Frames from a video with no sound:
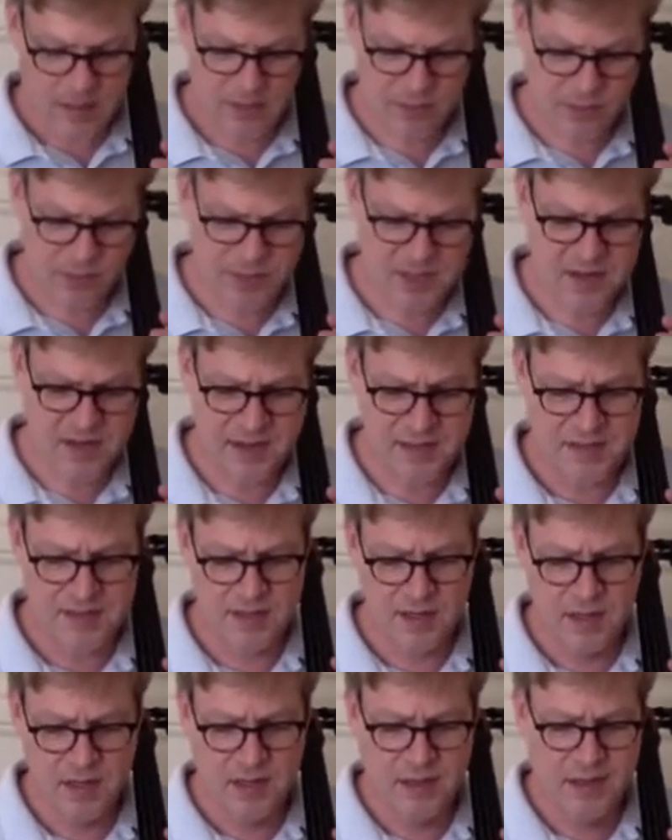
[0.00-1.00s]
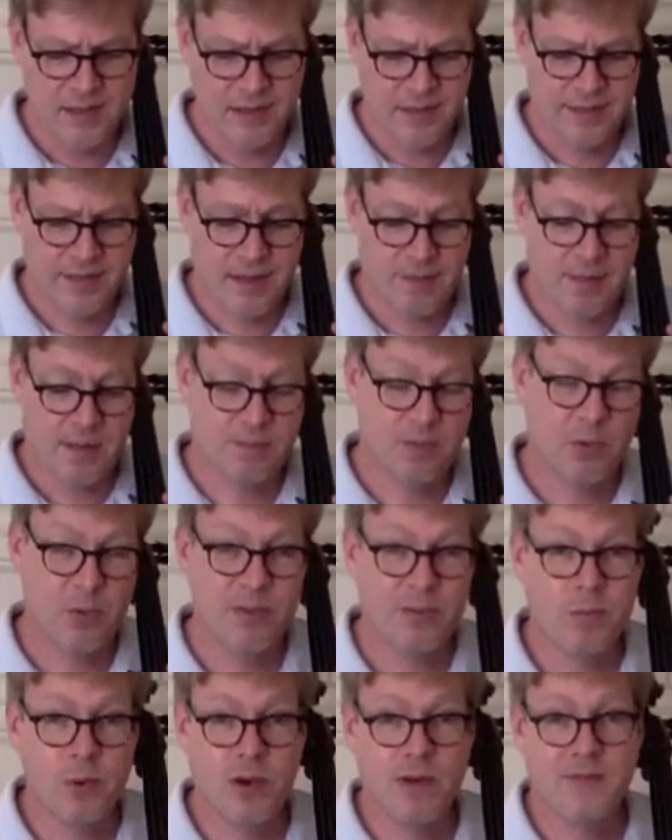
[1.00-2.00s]
The reason is that people
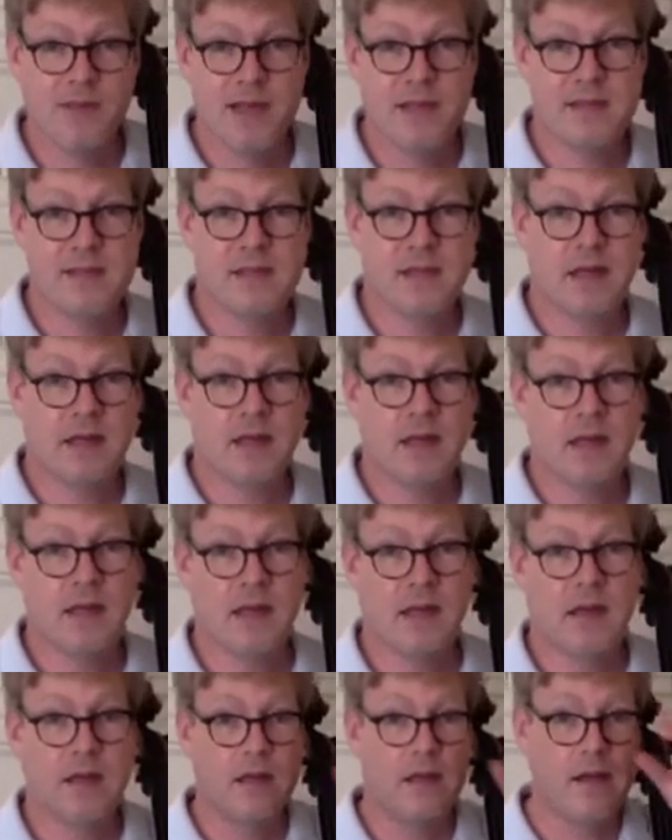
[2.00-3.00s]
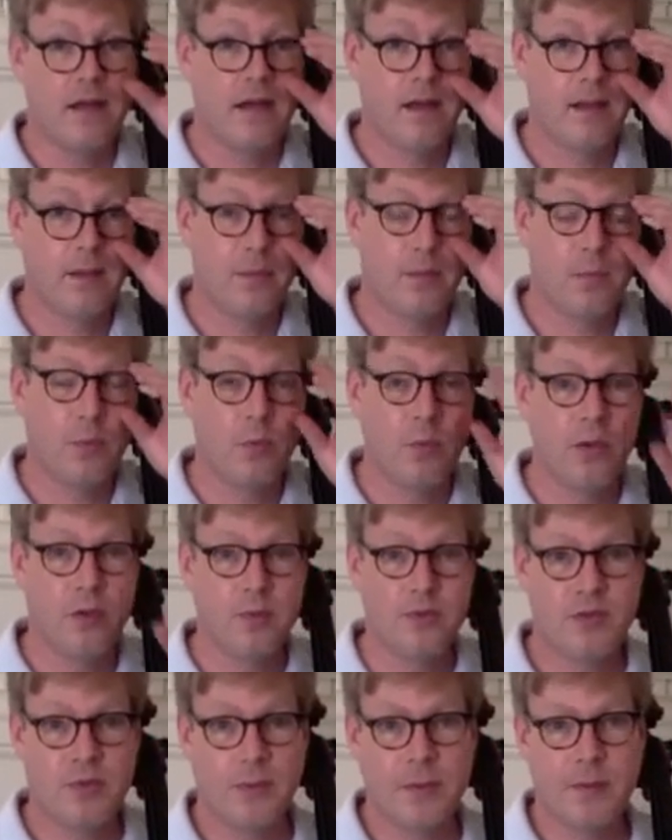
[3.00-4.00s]
with more advanced technique
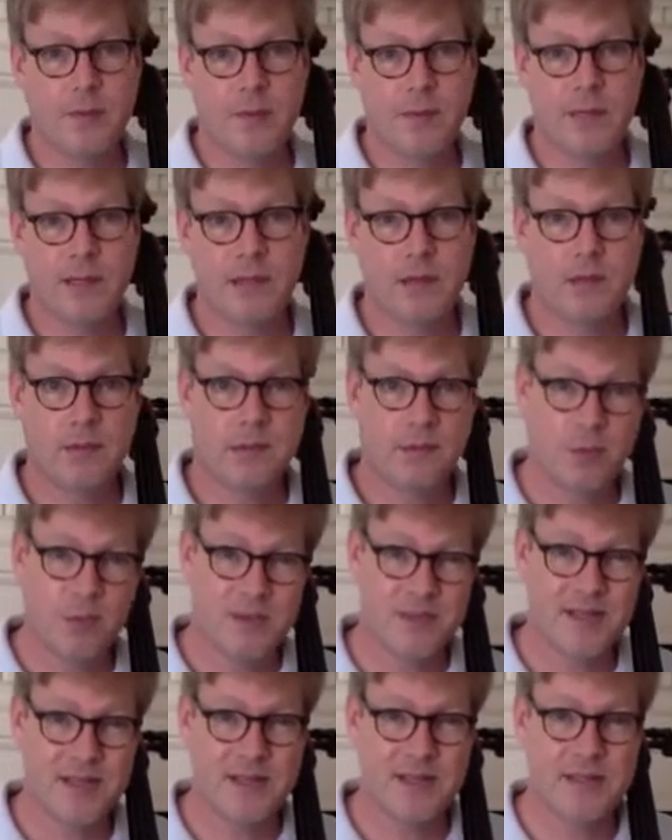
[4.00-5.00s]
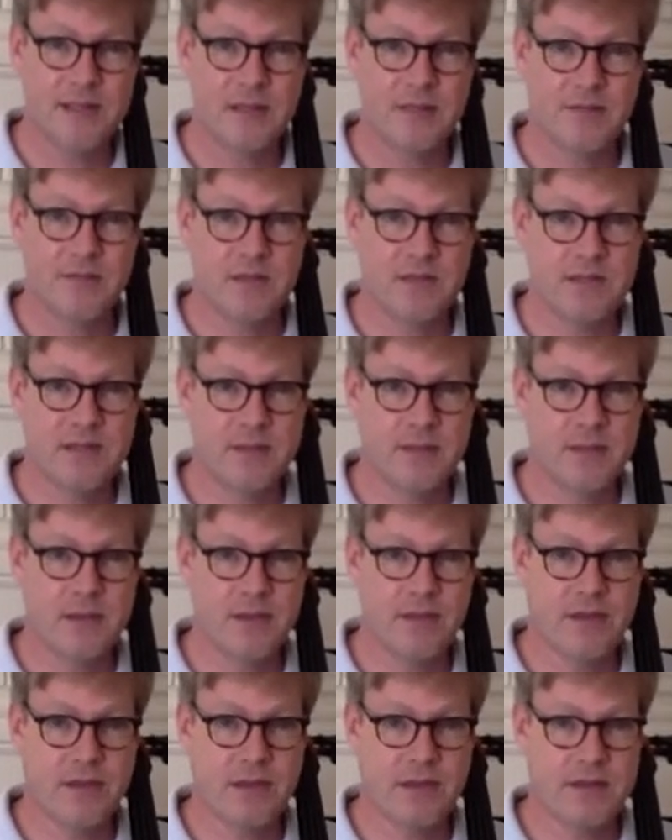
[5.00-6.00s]
will probably be a little bit more sensitive to some of the
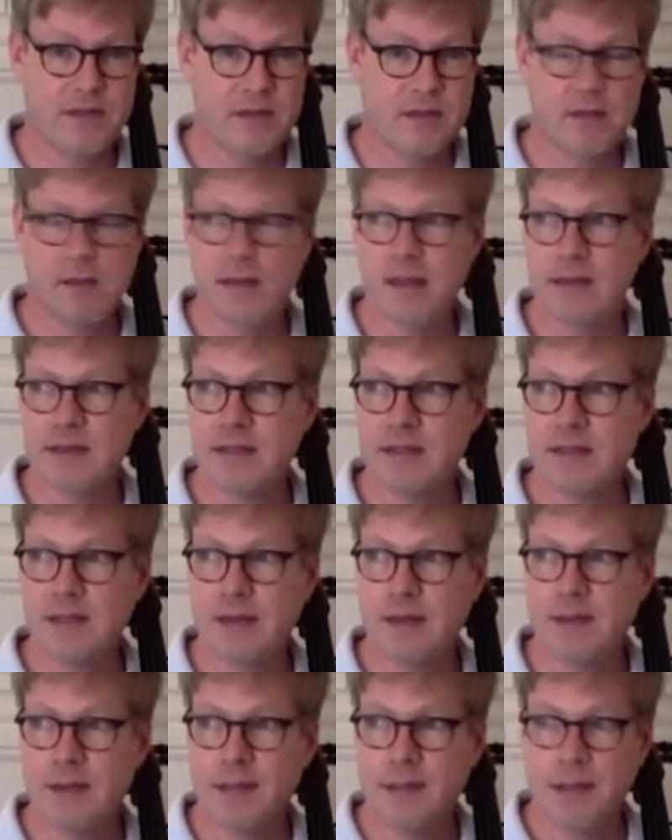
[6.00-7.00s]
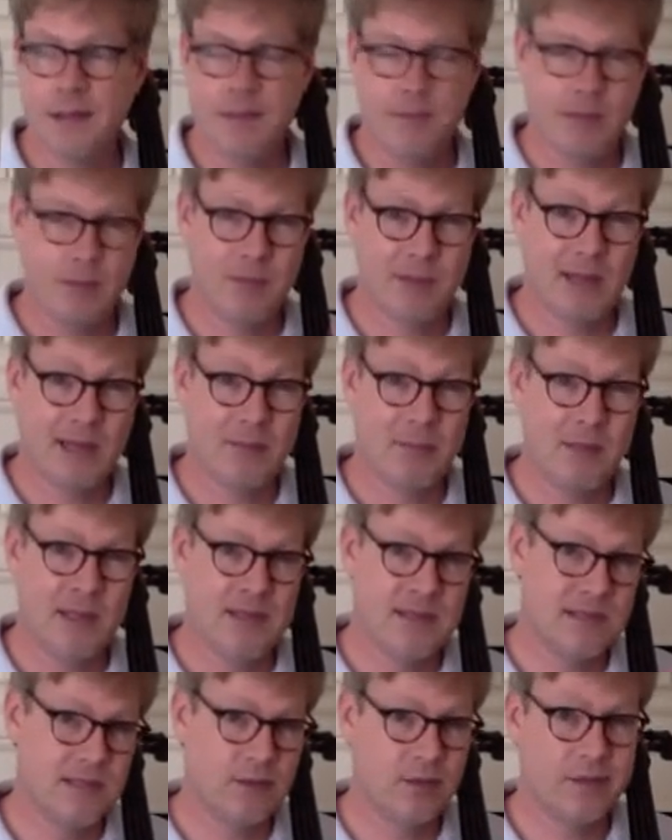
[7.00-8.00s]
things that people like
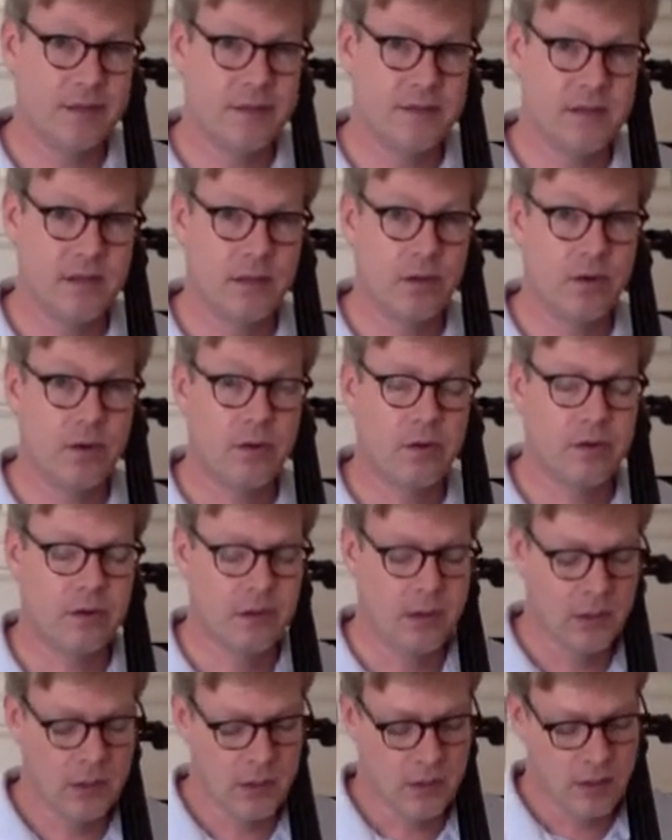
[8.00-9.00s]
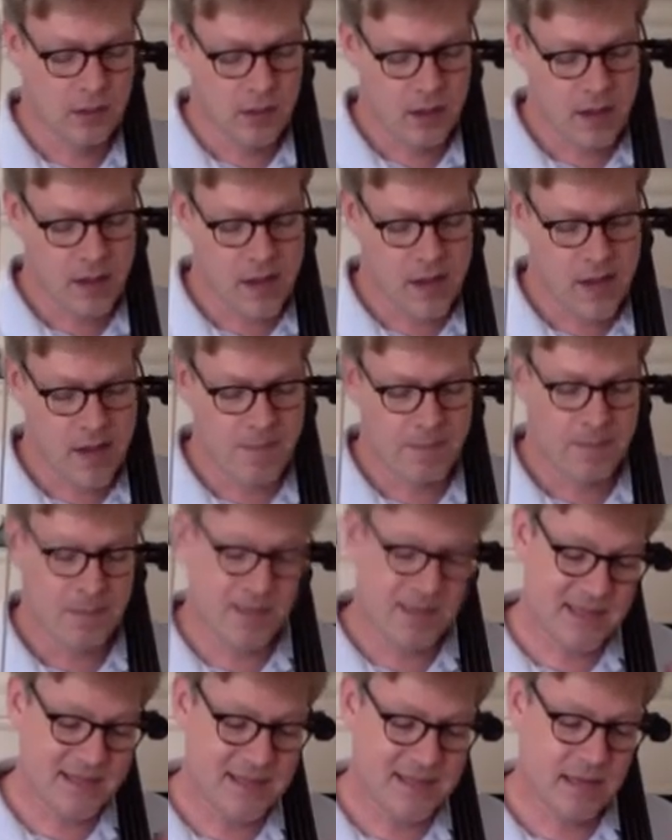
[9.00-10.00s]
me still need to learn.
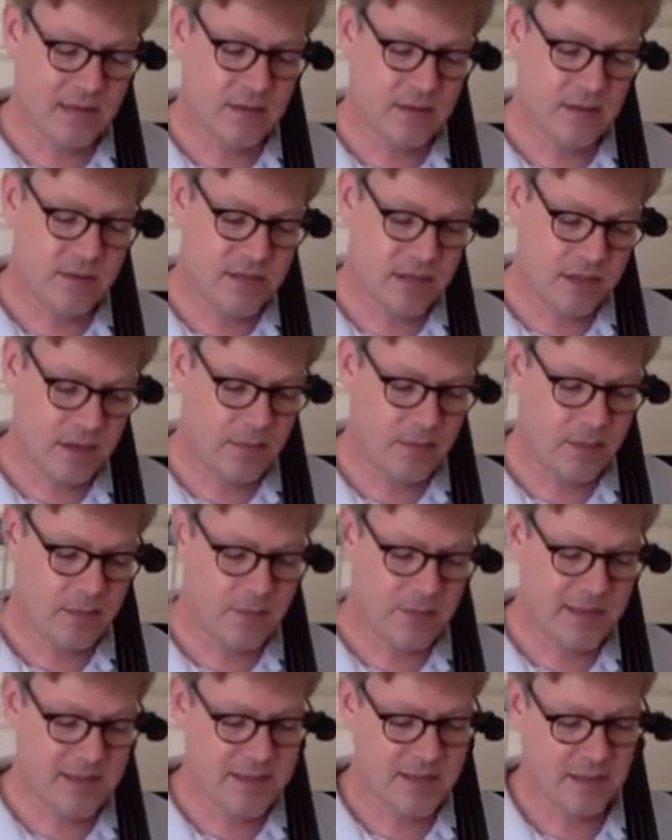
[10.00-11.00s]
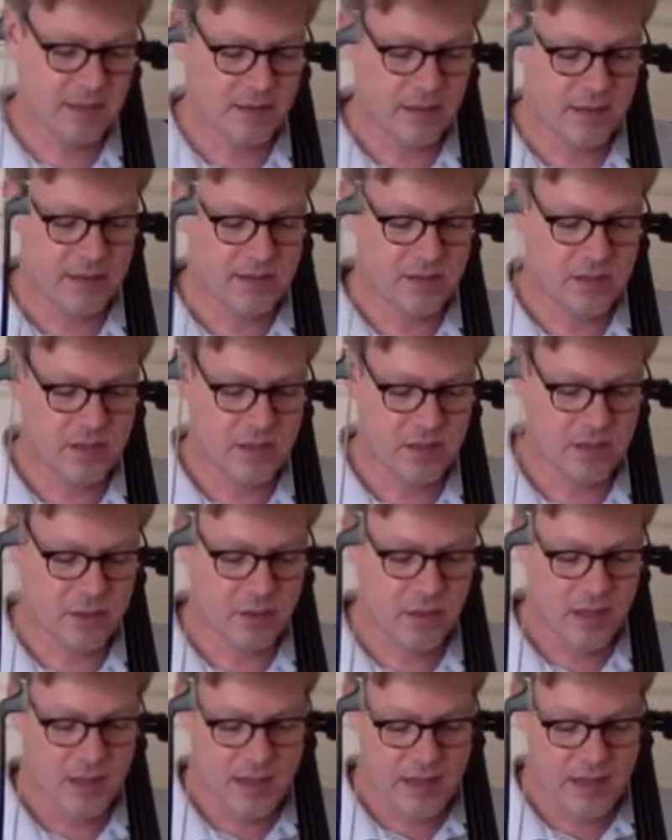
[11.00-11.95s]
But that said, there's a couple of basic things to do.